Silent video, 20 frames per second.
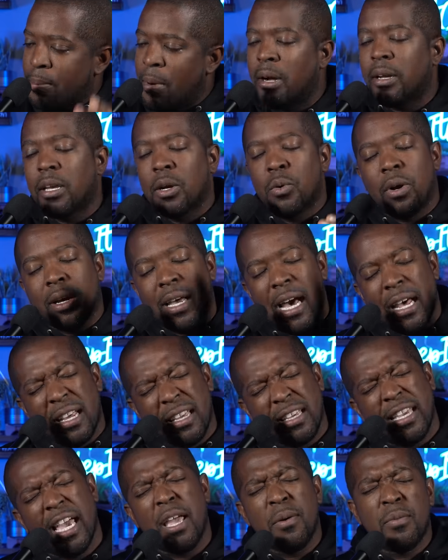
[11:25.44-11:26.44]
been like, Monken, what kind
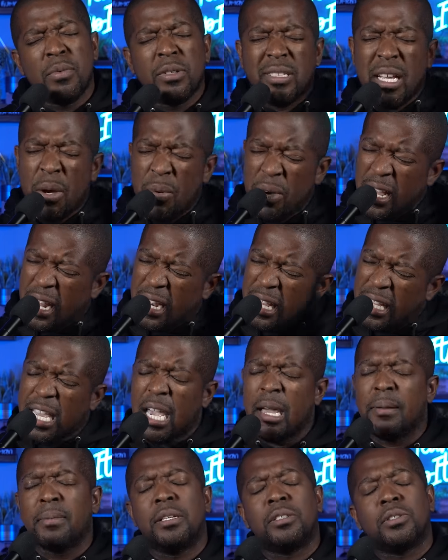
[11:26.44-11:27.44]
of game was that? What kind of
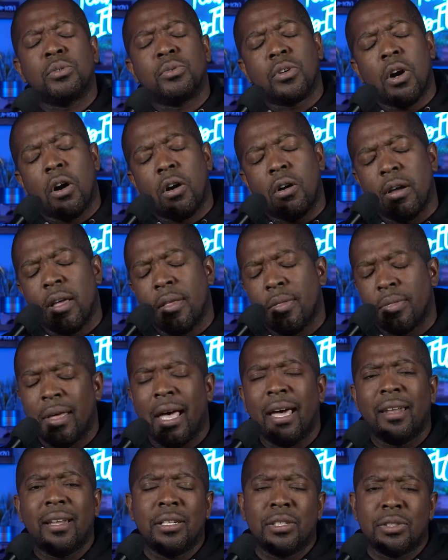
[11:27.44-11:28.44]
game did you call? And
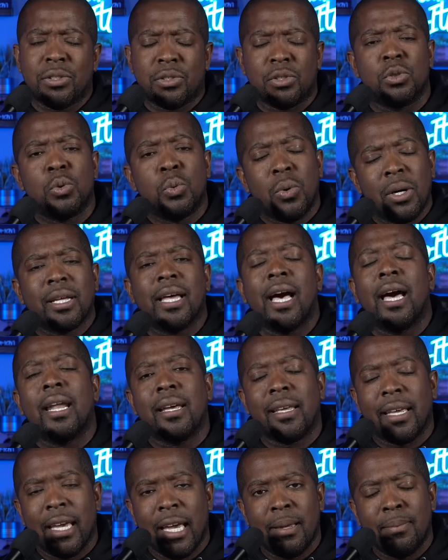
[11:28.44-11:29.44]
that is true. What kind
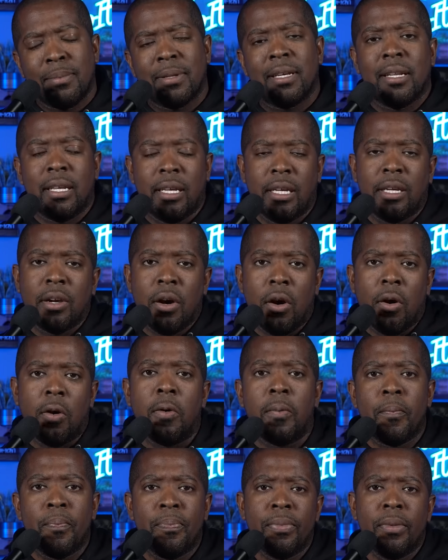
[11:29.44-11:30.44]
of game did he
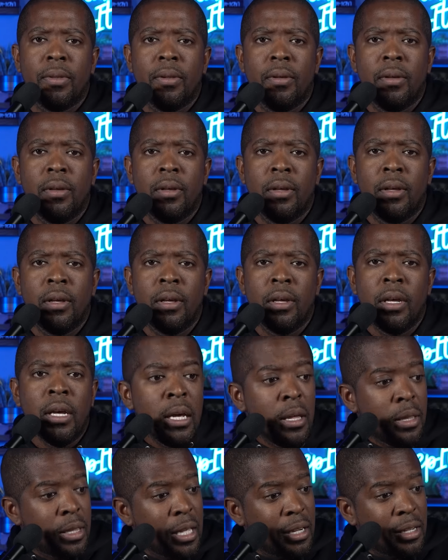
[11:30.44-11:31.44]
call?
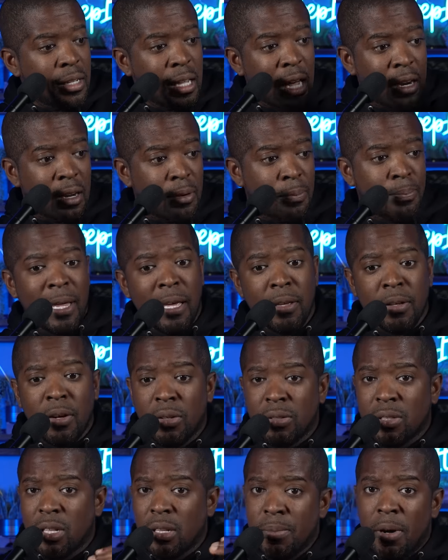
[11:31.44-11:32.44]
Then a lot of the blame
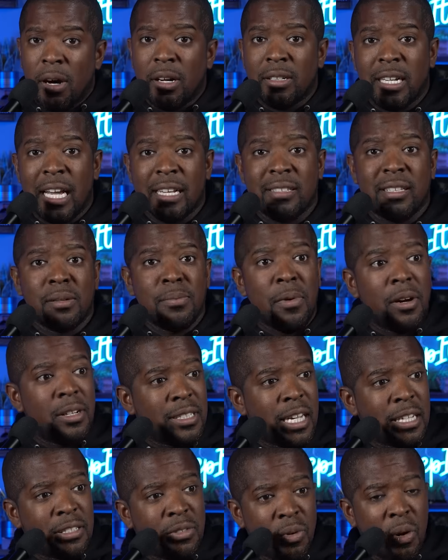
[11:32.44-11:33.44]
goes to Lamar Jackson. Lamar
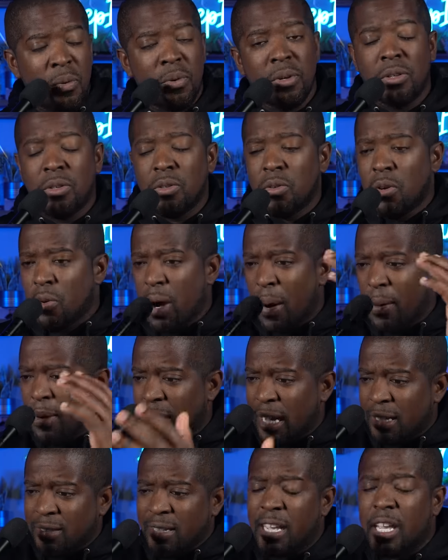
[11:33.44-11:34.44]
Jackson, what were you doing? Why were you
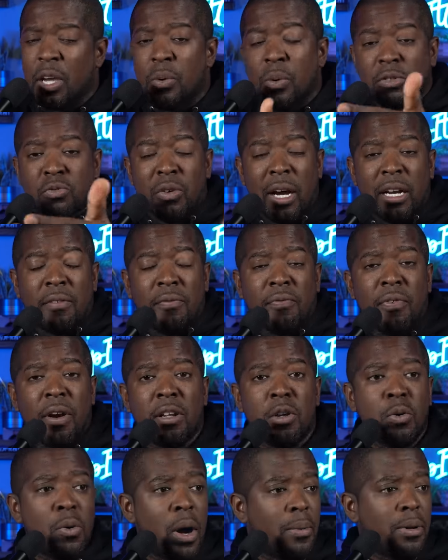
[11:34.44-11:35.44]
not taking what's right in front
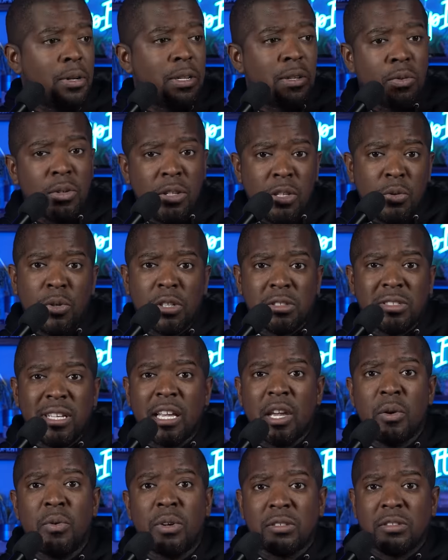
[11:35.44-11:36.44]
of you? Why were you, you weren't
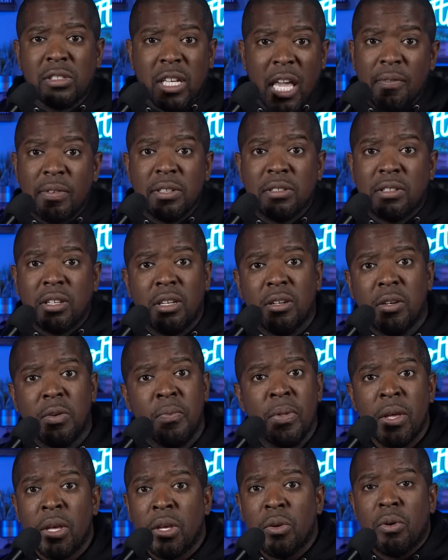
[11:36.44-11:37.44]
taking what's given to you?
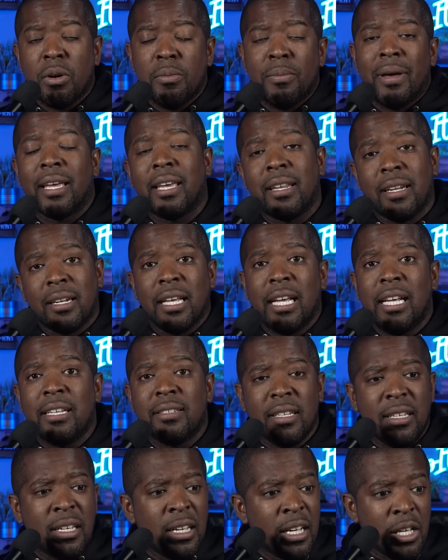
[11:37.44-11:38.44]
You weren't making it
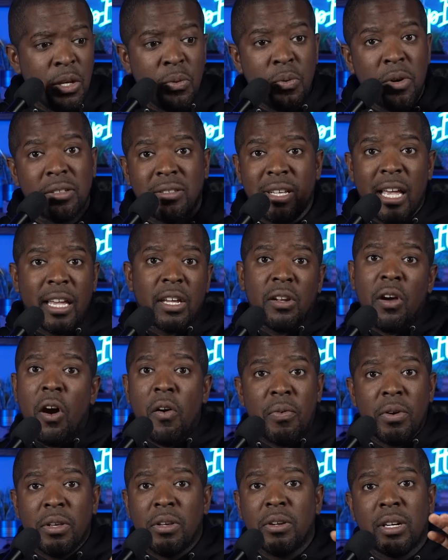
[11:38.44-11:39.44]
easy. You weren't taking
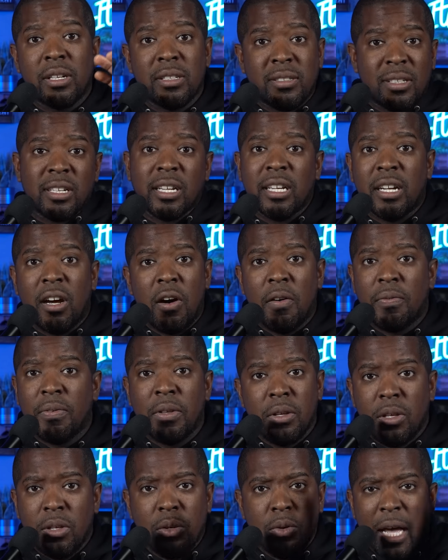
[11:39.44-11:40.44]
off when you could have taken off.
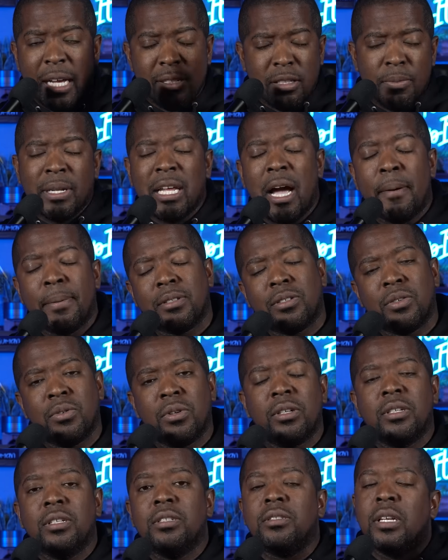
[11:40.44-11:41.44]
You, you had so many
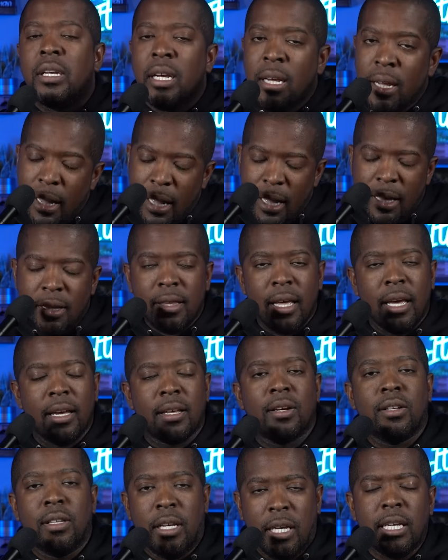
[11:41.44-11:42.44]
opportunities. And that
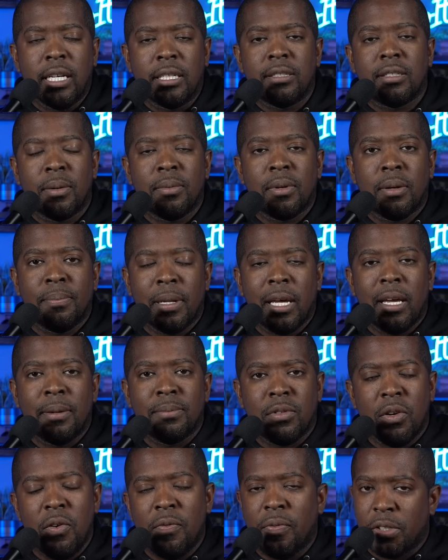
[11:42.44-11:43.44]
he gets some of the blame
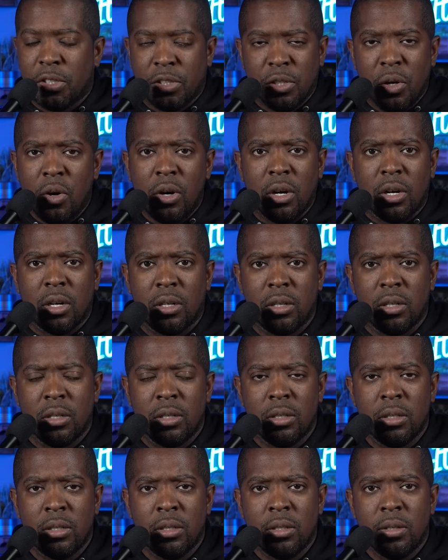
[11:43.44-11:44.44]
too, for sure.
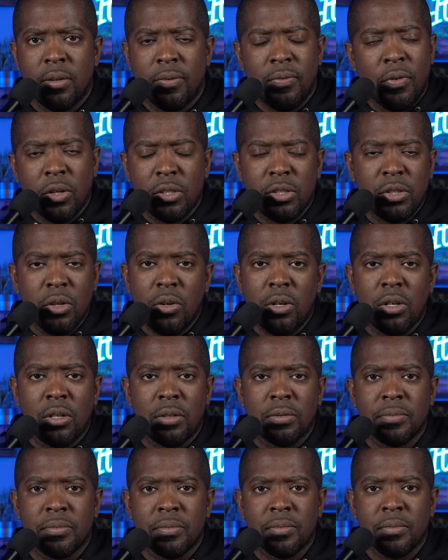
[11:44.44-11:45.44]
For sure.
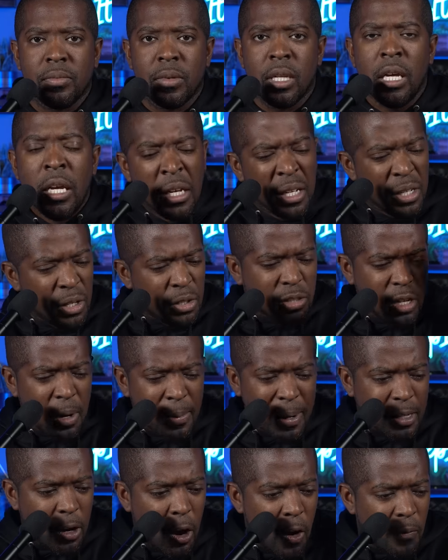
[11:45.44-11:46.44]
You can talk
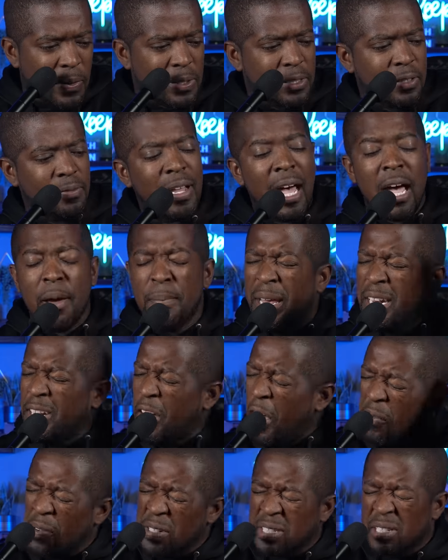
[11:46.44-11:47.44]
about the offensive line, man. The
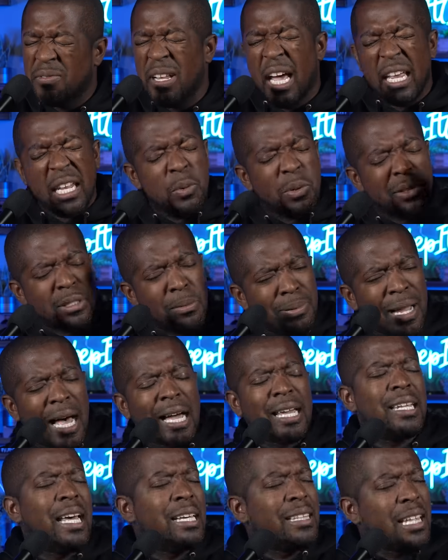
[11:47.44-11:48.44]
offensive line, they wasn't
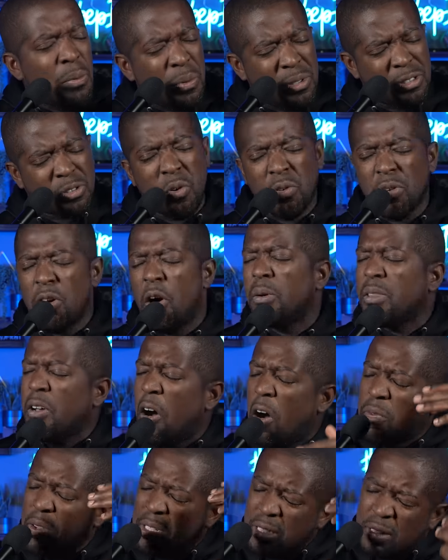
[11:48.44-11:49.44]
blocking like that. What is going on with the
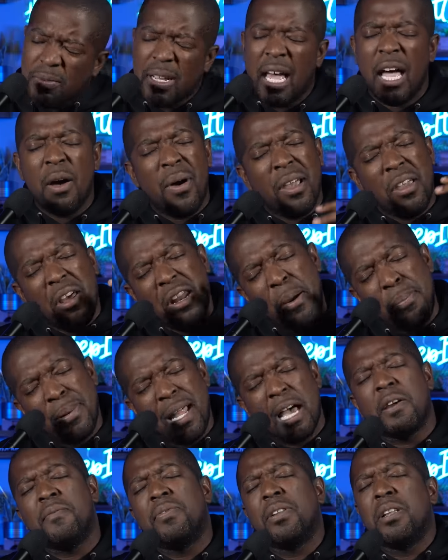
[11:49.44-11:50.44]
offensive line? Why y'all not
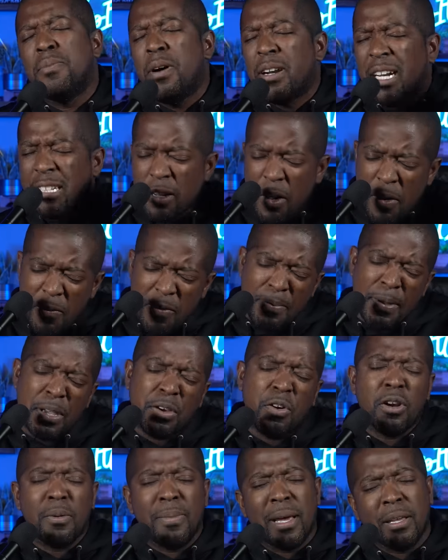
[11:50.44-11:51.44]
blocking for Lamar? That's our M V P
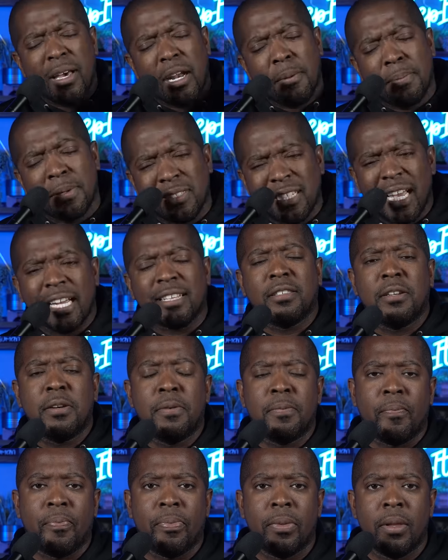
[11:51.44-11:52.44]
quarterback. You got to protect
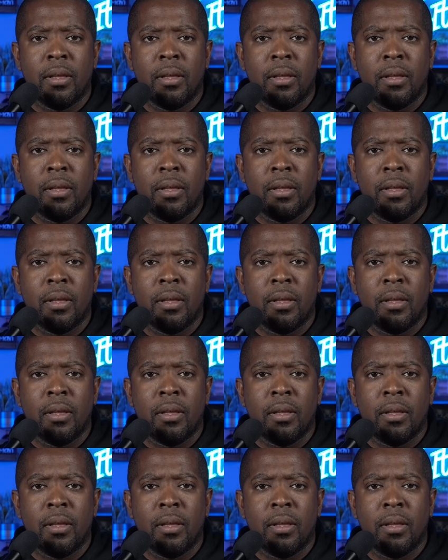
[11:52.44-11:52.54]
them.